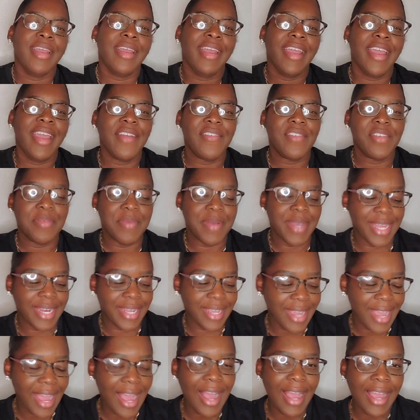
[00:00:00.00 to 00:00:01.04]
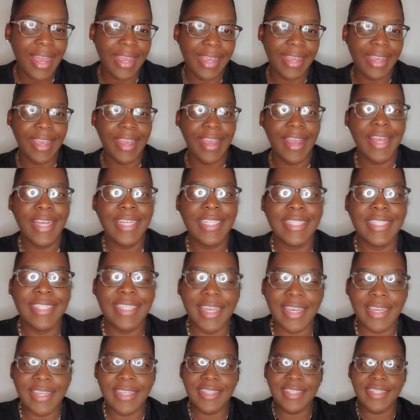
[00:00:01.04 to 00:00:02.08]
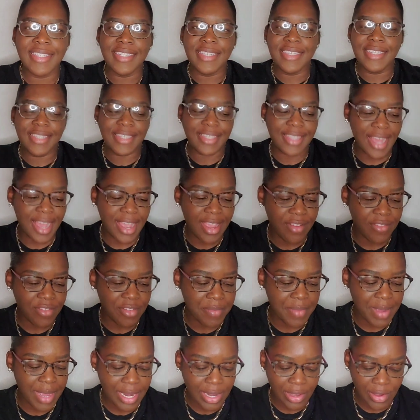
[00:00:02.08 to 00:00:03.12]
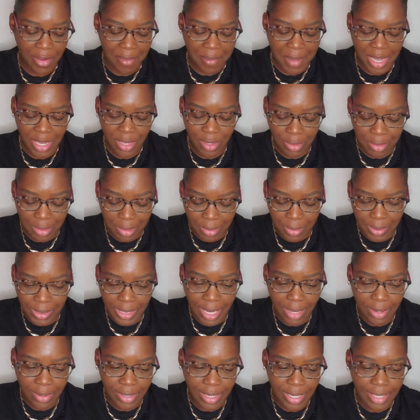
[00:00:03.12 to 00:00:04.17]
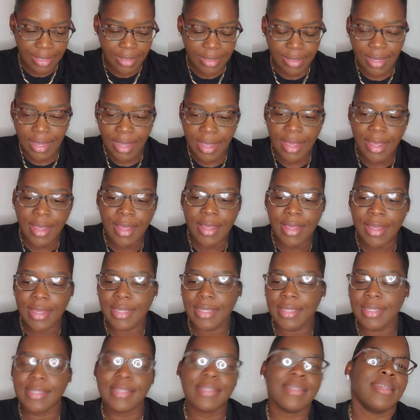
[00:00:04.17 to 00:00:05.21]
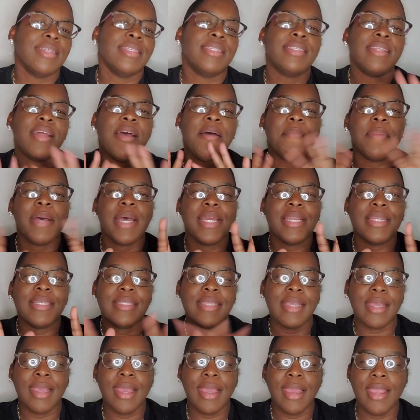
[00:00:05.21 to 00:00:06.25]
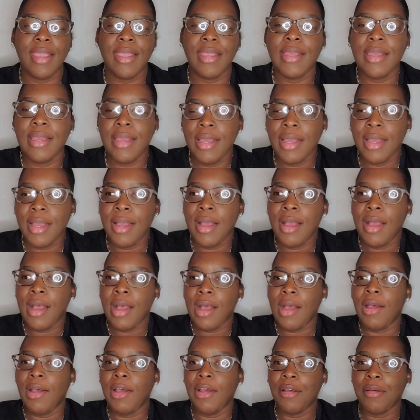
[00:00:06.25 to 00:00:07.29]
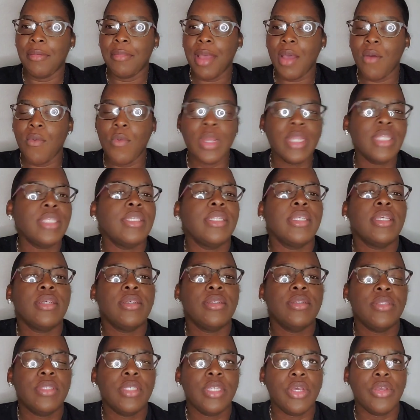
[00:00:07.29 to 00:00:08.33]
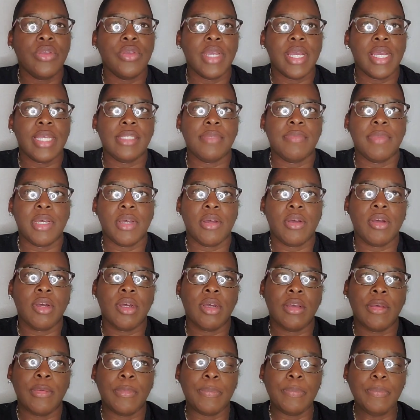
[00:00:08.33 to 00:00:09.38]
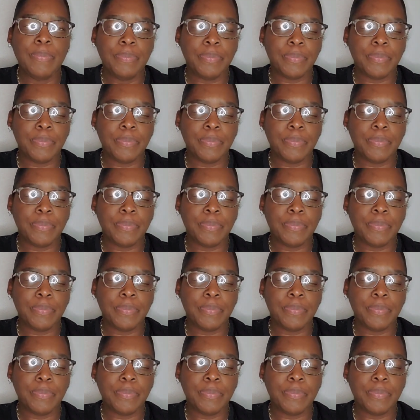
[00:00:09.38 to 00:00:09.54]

Hey everybody, hi Daisies, hi everybody on my YouTube channel that has stopped by to say hey. I wanted to tell you guys about